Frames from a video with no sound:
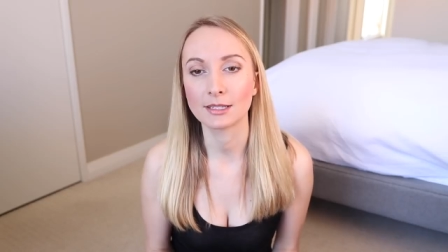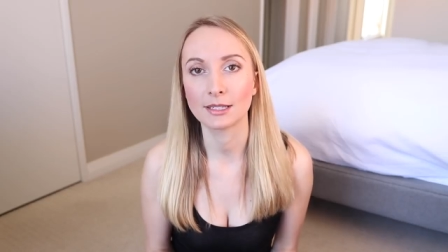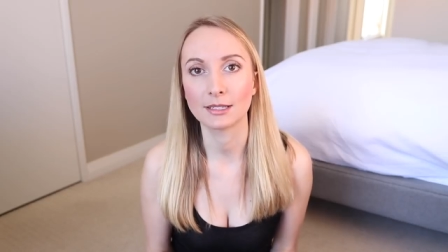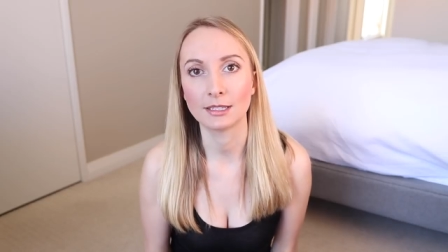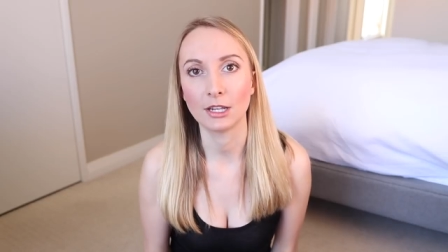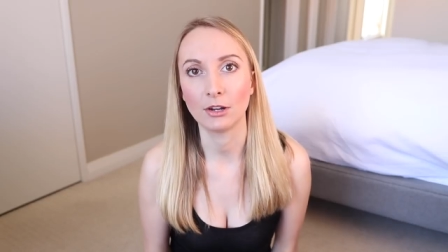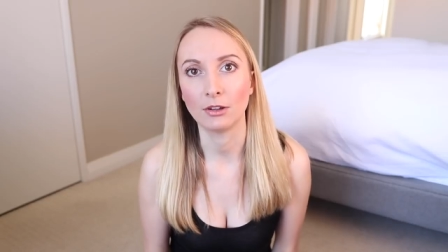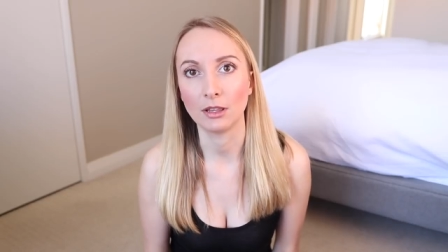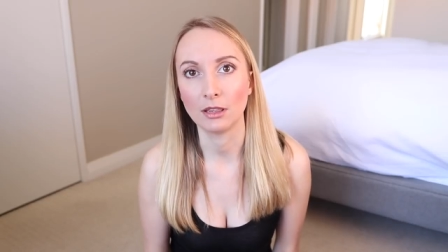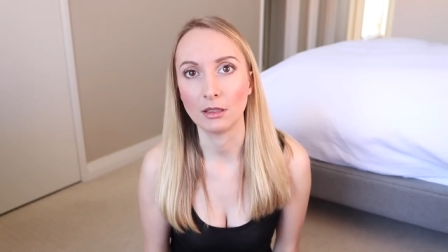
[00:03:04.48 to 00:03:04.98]

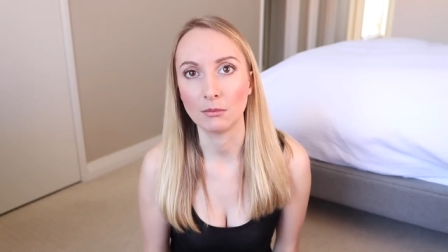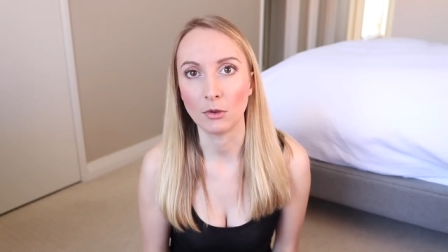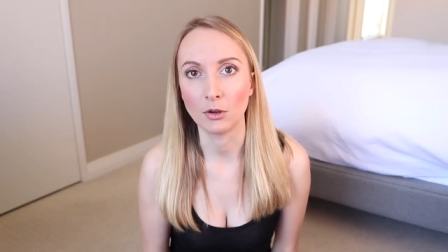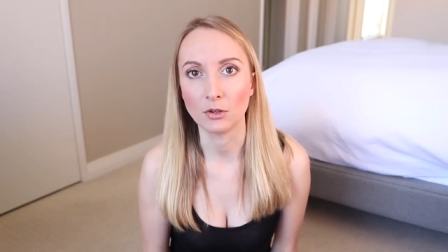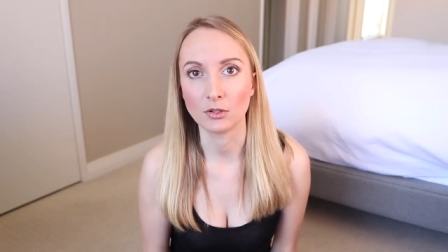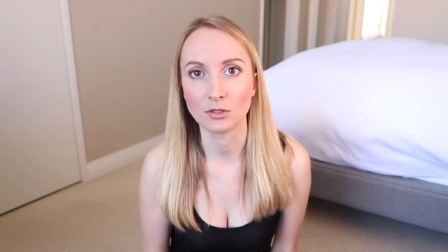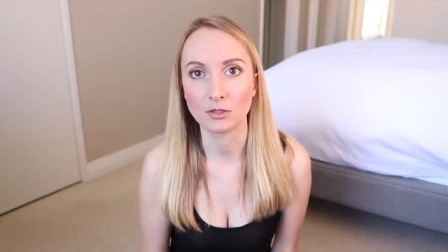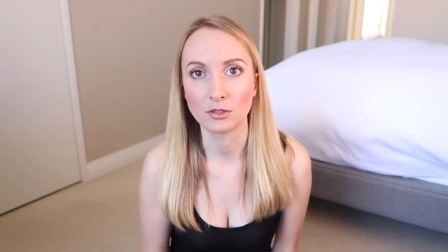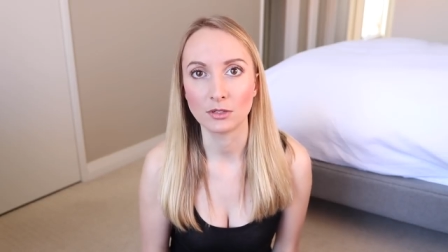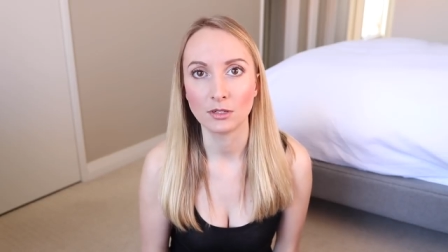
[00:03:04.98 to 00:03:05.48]
necessarily the
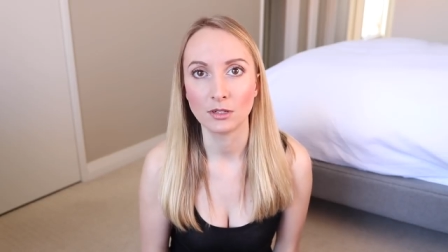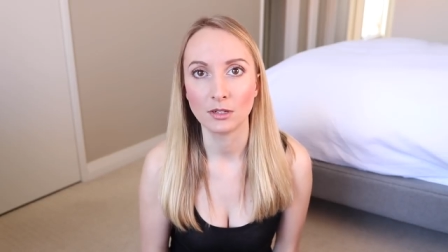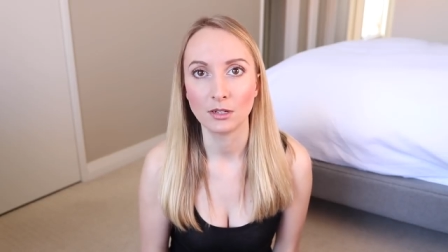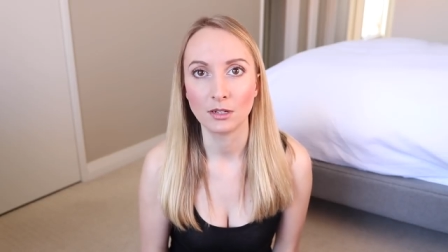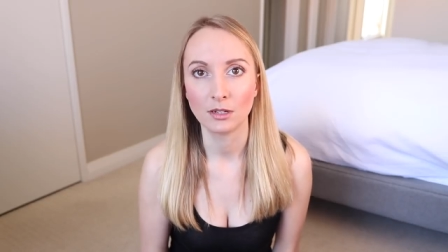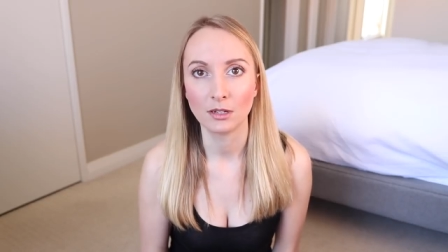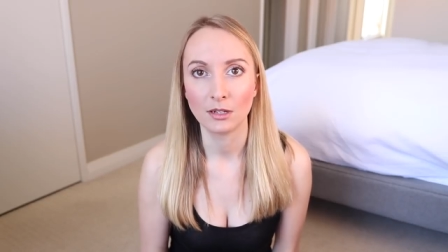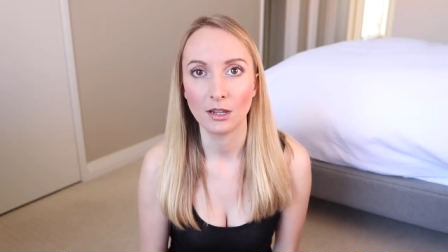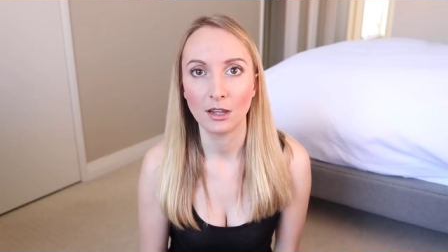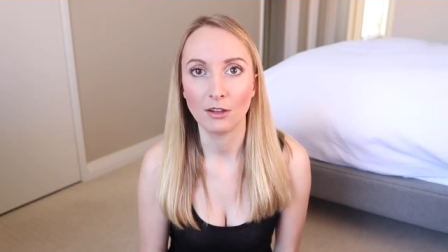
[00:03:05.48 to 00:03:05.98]
most
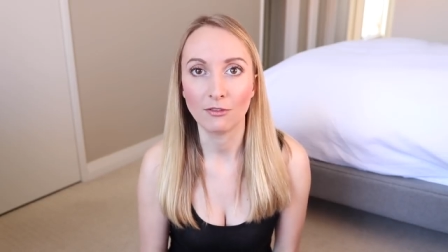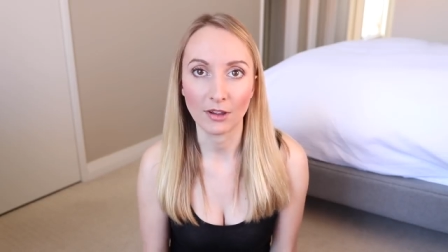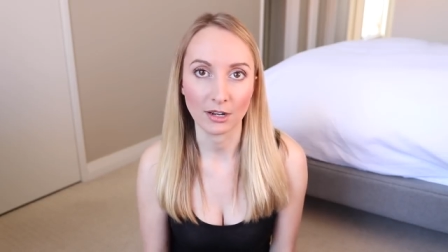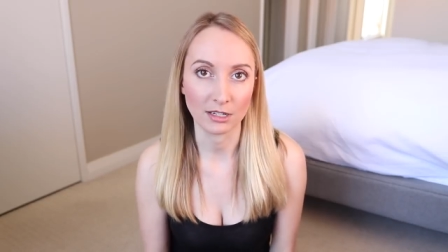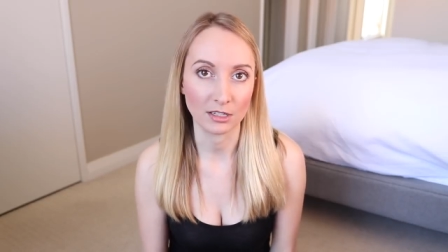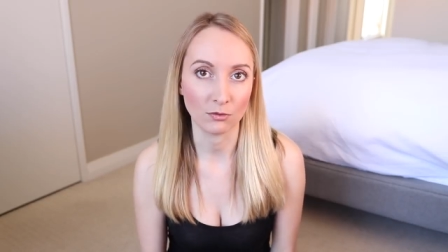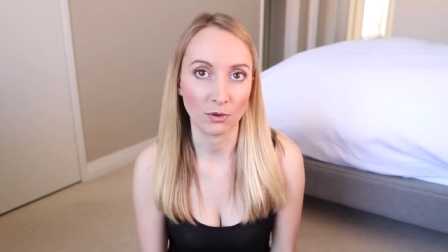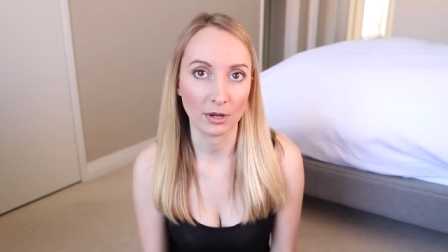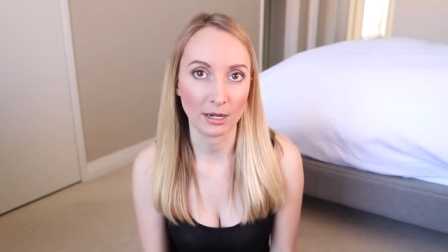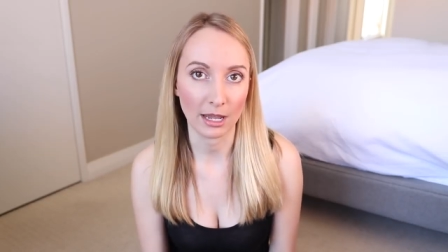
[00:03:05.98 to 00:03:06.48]

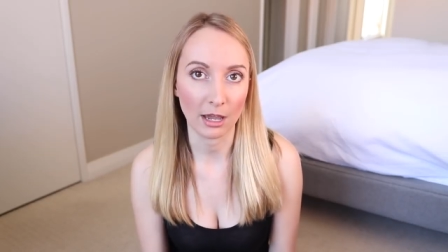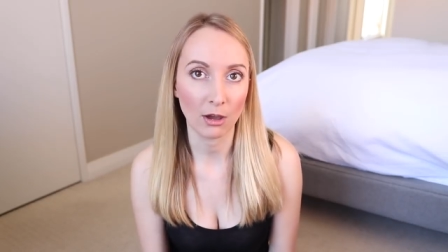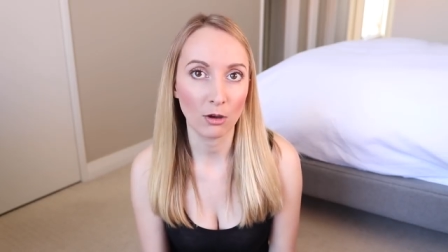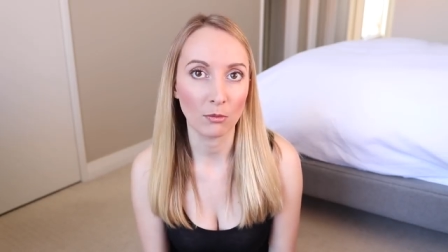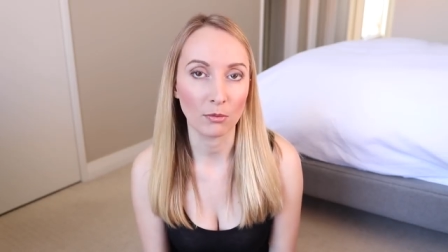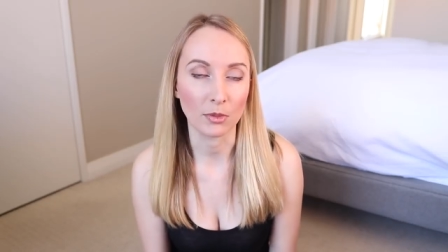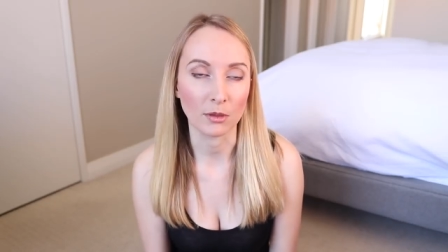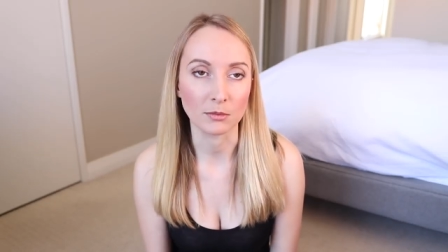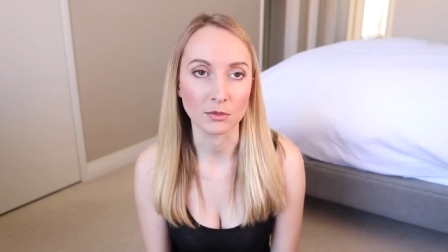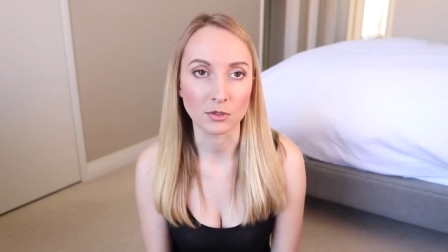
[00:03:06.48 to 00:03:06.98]
effective way to
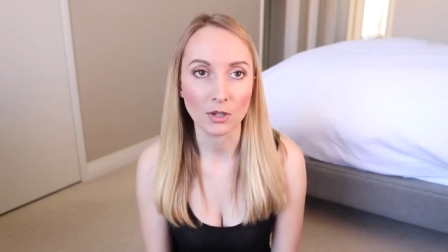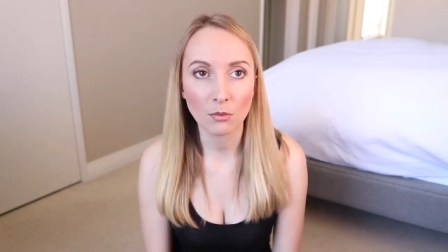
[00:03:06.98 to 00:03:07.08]
help them.